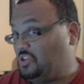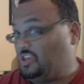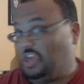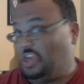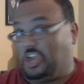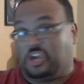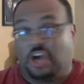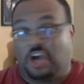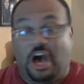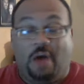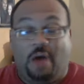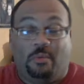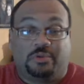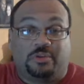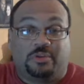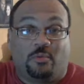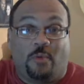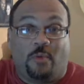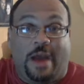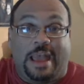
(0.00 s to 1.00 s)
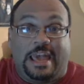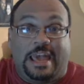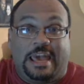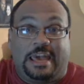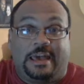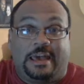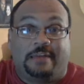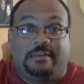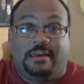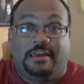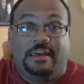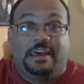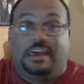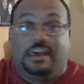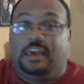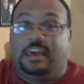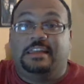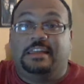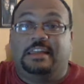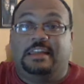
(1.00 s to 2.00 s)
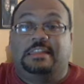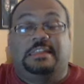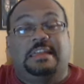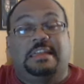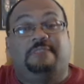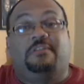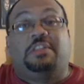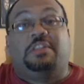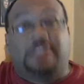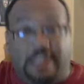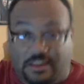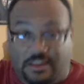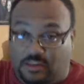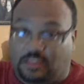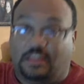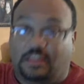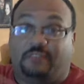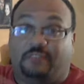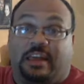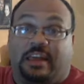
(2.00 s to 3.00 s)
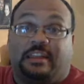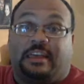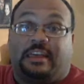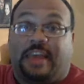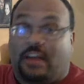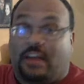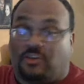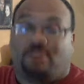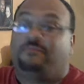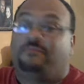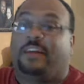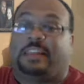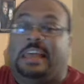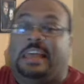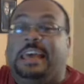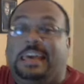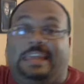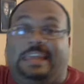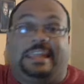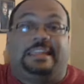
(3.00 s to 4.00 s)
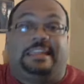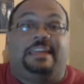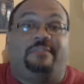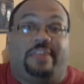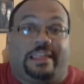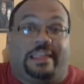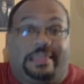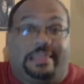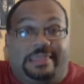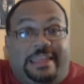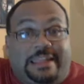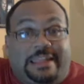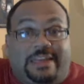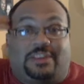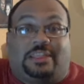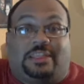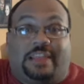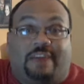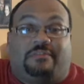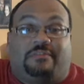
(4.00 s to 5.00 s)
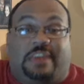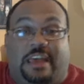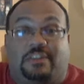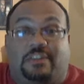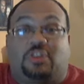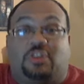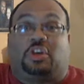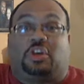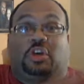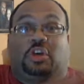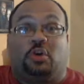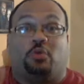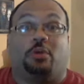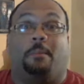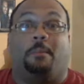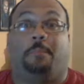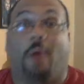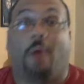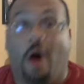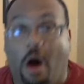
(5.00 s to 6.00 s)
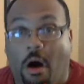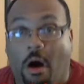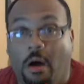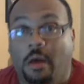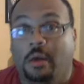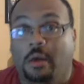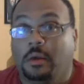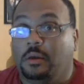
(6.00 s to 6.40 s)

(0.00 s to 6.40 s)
He caught with the right hand. He didn't even need his left hand to catch it. In fact, he didn't even need his left hand to secure the ball.